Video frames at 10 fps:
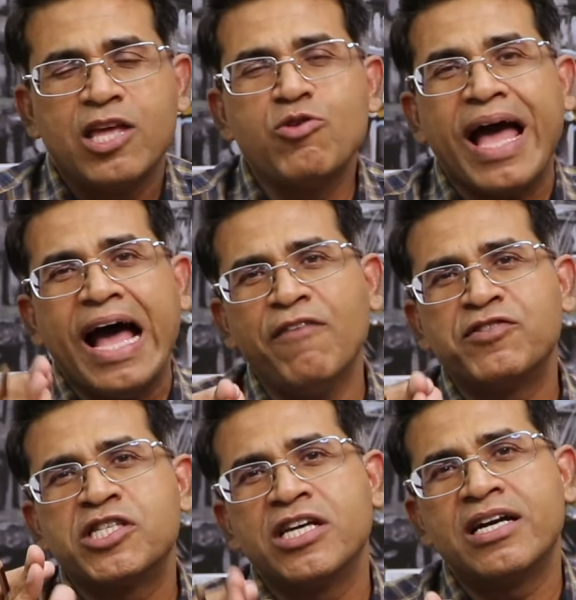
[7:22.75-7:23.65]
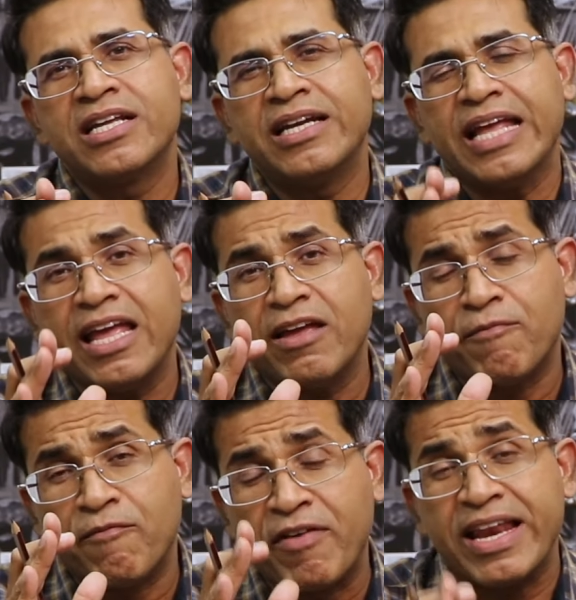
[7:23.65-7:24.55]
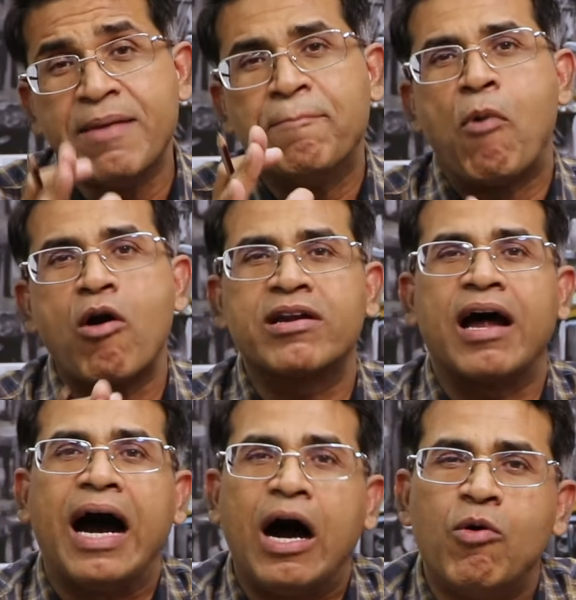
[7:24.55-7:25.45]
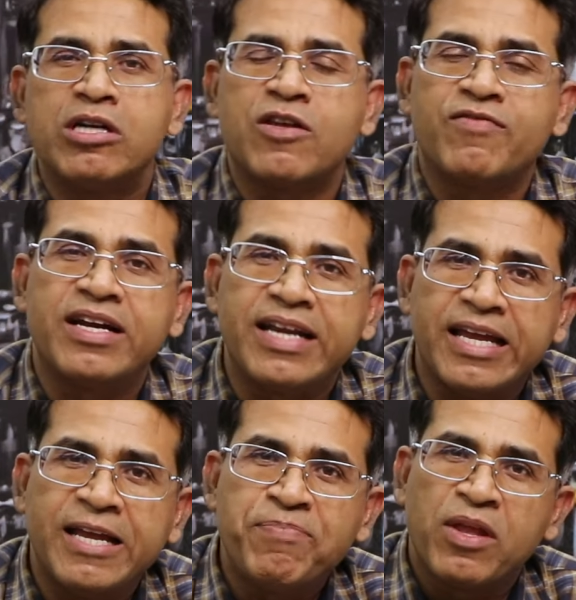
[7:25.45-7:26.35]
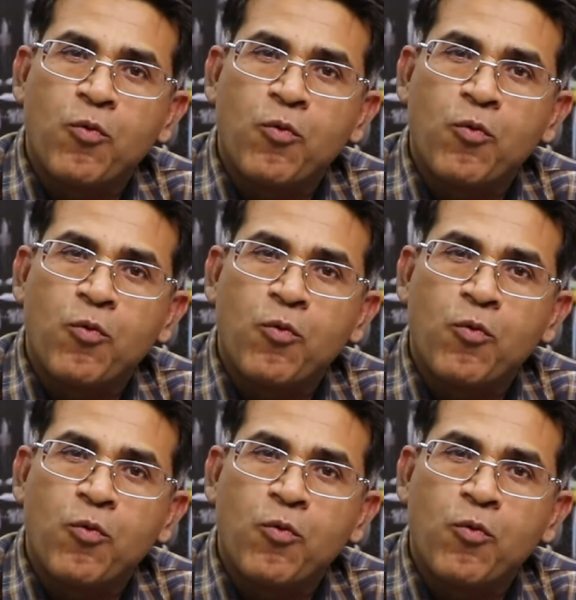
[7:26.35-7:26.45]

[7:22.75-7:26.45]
you have certain very important hours of the day